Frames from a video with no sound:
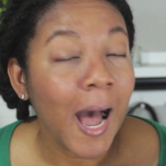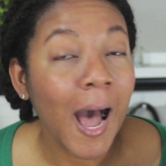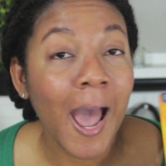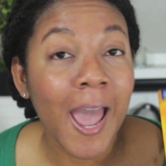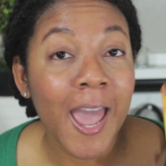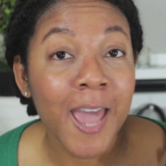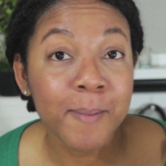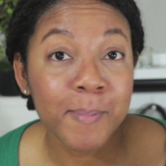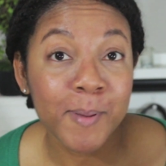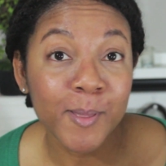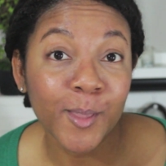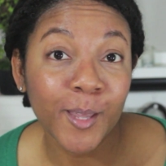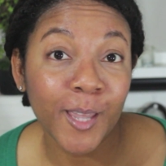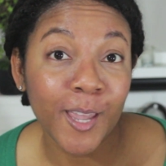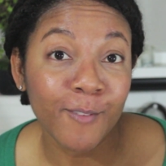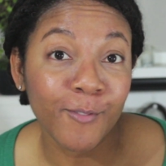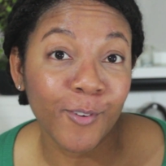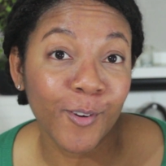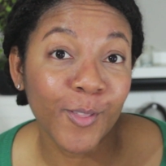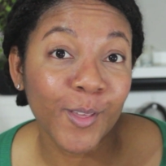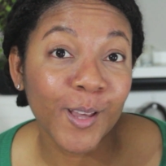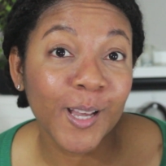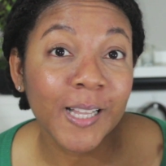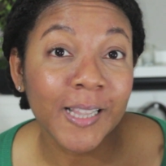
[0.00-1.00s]
I had been looking
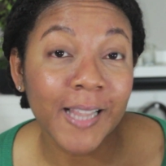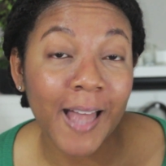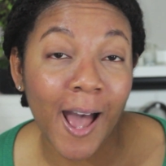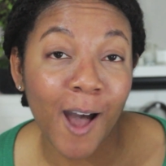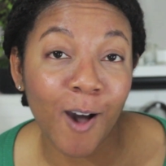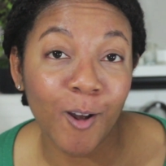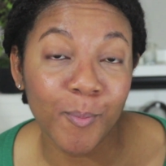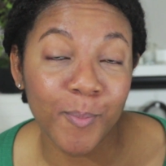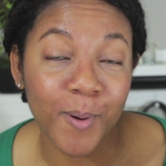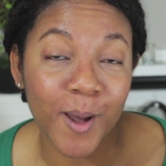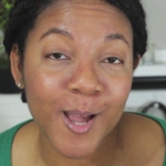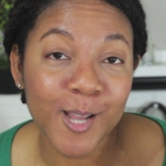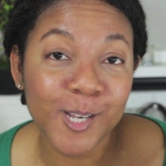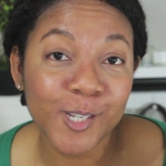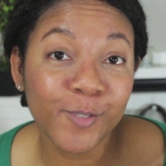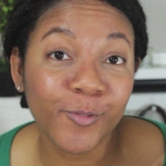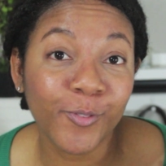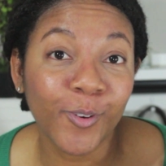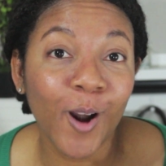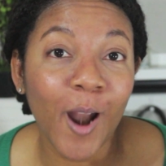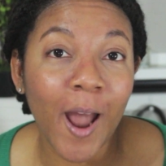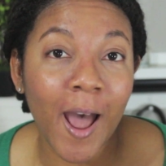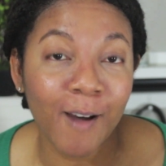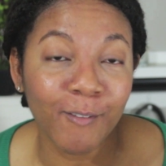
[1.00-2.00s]
for the Cloud punch
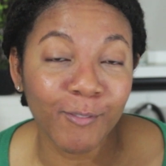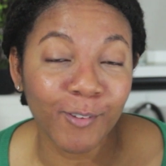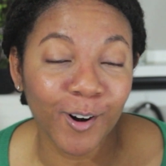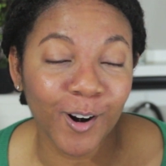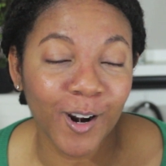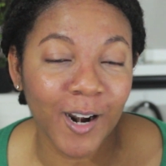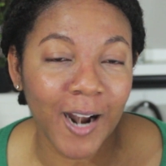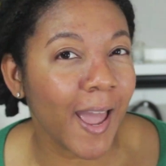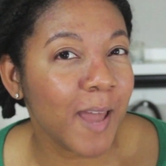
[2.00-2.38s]
forever,